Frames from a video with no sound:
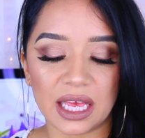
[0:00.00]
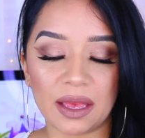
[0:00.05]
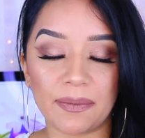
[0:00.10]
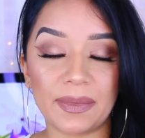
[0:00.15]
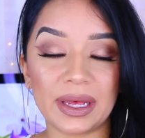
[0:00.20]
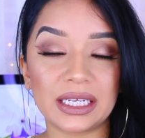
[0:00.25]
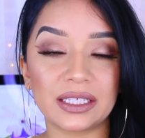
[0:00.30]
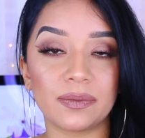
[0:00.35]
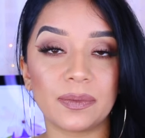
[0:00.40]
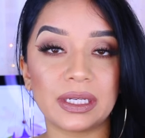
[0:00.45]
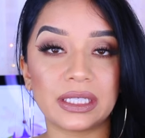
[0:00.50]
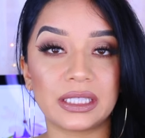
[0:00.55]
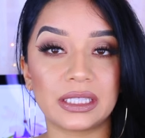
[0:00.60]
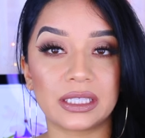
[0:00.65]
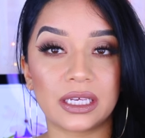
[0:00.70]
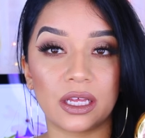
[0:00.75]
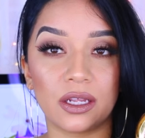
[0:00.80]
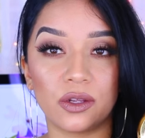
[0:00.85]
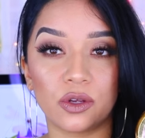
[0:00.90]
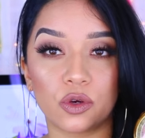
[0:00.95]
it makes my
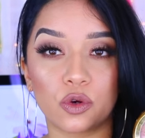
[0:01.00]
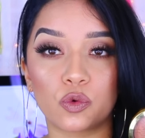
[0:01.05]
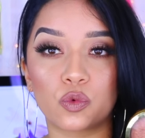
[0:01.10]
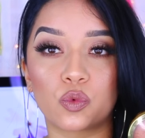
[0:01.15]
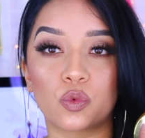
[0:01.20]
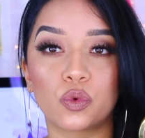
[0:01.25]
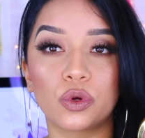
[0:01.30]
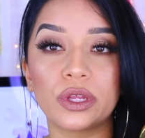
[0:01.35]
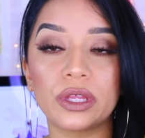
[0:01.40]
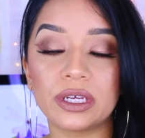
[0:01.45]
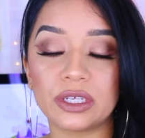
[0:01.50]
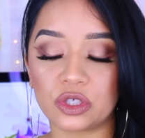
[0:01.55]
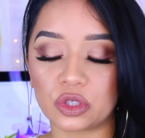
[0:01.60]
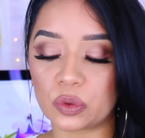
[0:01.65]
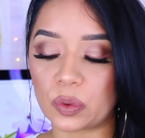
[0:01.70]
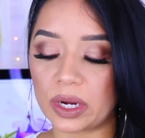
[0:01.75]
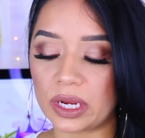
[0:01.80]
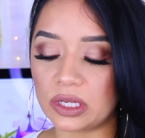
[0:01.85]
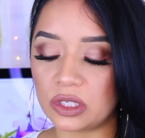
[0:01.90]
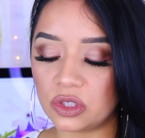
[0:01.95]
skin look really
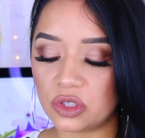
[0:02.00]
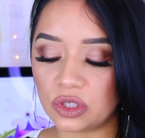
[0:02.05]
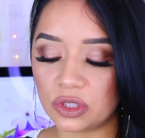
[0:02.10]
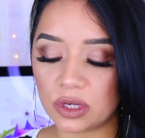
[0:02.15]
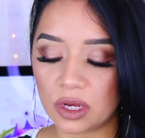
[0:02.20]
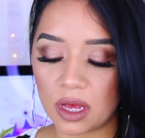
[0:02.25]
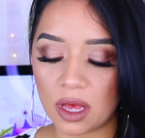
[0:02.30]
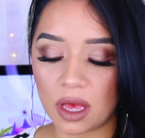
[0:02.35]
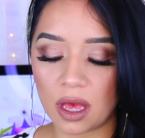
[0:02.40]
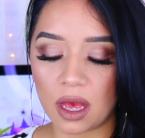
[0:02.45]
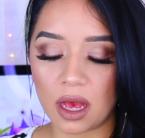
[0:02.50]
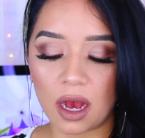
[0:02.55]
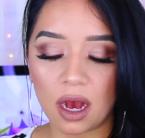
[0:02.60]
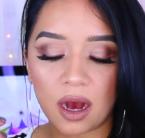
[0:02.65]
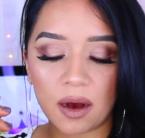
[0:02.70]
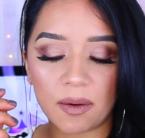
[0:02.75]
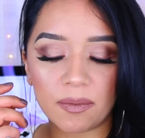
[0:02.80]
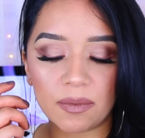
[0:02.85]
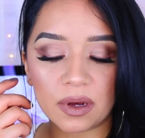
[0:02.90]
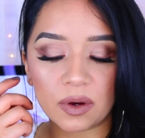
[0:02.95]
strange.
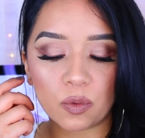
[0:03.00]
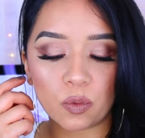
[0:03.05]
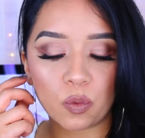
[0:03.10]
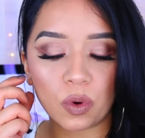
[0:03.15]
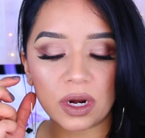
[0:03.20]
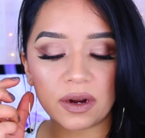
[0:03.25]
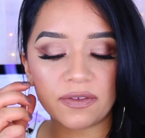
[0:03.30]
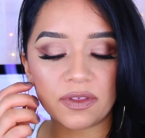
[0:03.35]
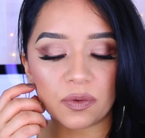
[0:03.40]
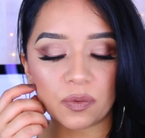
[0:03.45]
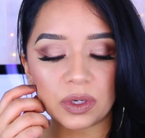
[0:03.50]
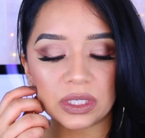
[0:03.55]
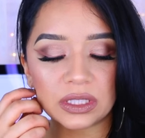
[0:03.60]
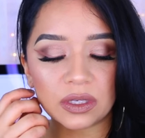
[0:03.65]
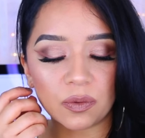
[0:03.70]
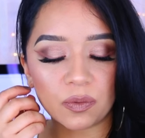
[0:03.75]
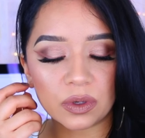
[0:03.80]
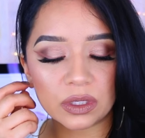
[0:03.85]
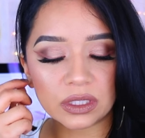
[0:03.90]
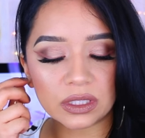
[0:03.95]
Um, one of the
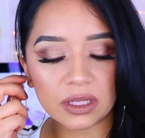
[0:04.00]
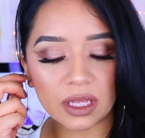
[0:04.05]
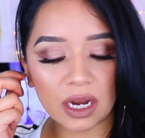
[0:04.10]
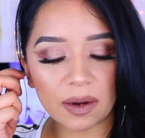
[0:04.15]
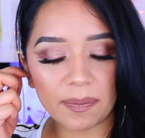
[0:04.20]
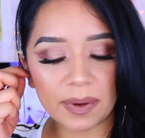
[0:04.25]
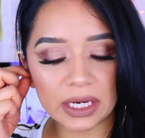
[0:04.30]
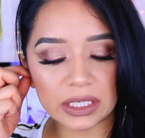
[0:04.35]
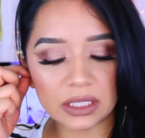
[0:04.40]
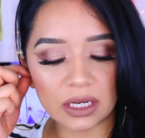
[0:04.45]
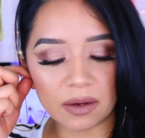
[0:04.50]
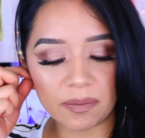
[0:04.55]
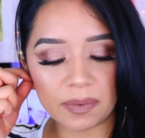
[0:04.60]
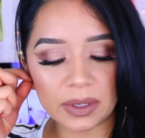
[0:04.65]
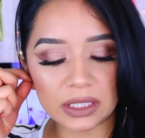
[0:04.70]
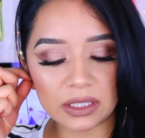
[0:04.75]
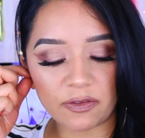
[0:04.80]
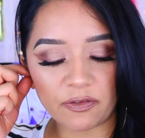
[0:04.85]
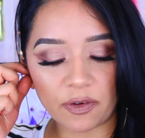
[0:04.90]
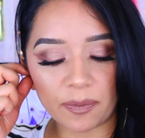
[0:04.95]
recent ones that I picked
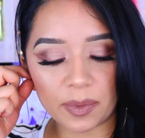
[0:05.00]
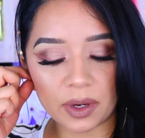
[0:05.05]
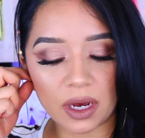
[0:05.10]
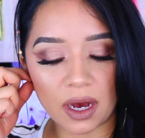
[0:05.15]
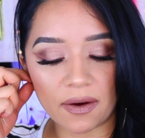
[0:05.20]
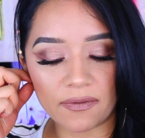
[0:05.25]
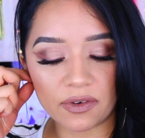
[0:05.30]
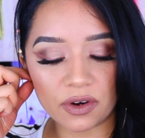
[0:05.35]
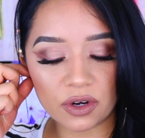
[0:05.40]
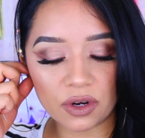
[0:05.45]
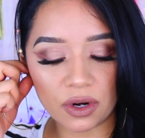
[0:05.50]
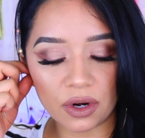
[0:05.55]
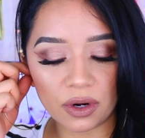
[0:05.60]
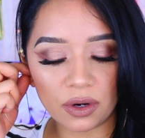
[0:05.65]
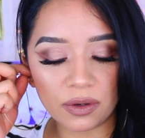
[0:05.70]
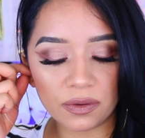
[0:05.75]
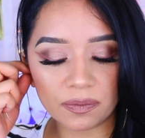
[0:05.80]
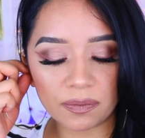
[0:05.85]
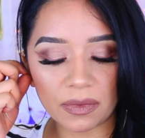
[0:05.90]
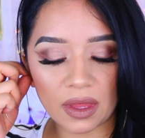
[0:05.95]
up is from
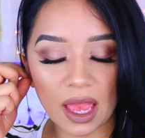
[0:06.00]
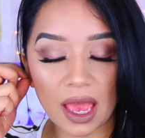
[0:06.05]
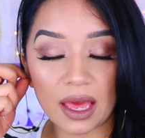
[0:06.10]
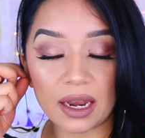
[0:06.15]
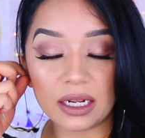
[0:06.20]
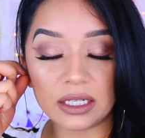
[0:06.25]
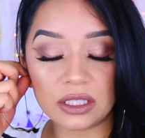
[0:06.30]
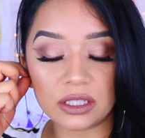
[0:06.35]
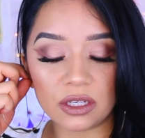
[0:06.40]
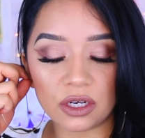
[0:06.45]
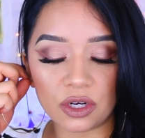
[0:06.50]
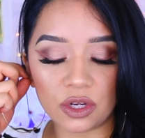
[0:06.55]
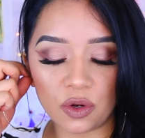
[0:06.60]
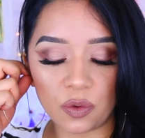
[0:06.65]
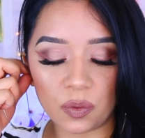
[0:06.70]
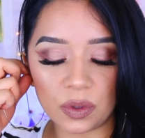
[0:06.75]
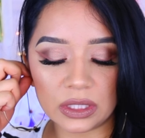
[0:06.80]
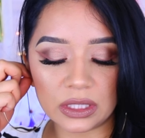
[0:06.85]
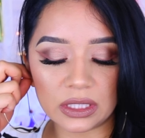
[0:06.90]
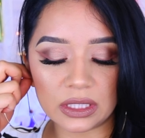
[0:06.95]
CoverGirl, and it's their
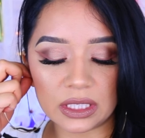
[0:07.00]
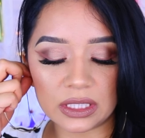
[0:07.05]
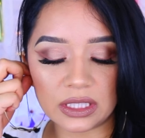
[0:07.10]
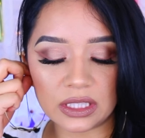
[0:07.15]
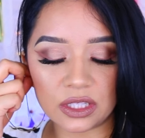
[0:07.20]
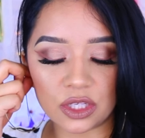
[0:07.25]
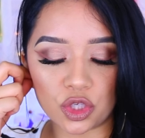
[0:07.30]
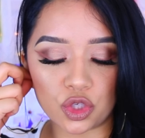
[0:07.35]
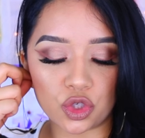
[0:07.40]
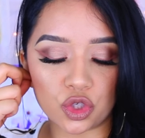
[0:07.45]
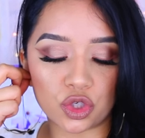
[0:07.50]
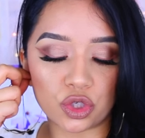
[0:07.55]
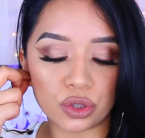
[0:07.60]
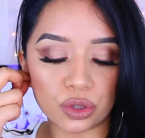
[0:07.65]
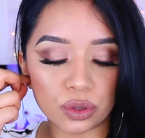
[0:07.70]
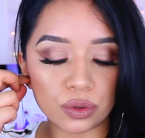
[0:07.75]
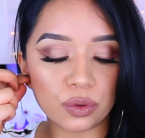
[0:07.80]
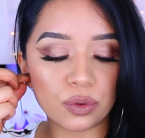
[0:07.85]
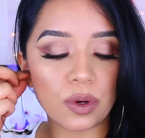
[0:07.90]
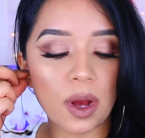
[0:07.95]
new ones. It's a
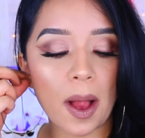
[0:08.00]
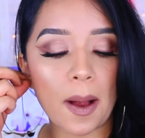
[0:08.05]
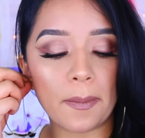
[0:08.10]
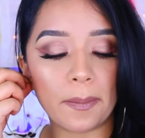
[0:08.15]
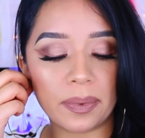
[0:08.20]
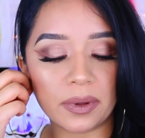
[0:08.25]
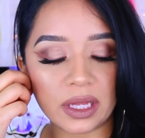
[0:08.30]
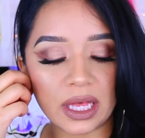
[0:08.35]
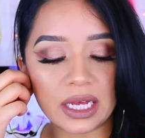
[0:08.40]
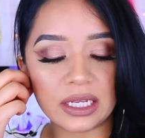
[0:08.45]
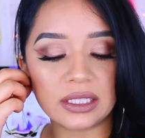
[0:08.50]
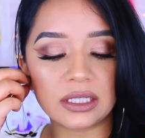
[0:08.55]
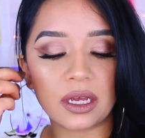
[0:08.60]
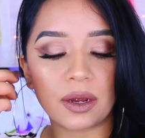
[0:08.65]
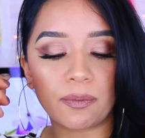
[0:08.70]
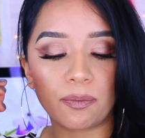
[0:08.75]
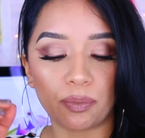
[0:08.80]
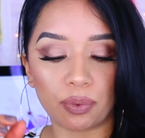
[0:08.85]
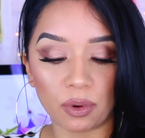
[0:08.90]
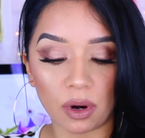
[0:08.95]
True Blend
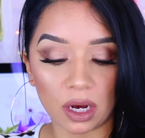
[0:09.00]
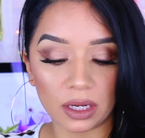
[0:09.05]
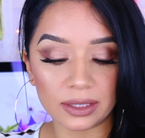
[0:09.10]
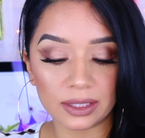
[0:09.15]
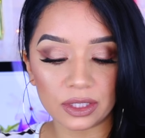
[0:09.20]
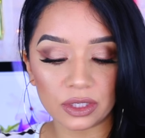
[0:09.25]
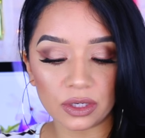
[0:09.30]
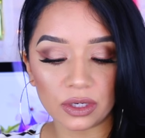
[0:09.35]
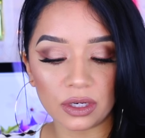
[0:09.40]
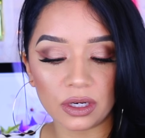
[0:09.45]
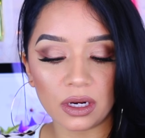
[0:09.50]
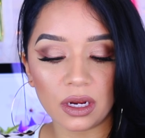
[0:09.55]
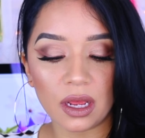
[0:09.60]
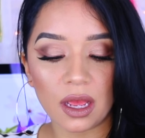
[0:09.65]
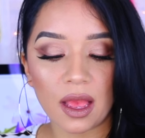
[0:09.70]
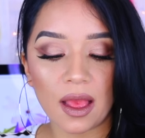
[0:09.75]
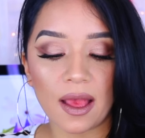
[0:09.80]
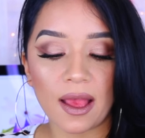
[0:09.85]
Bronzer,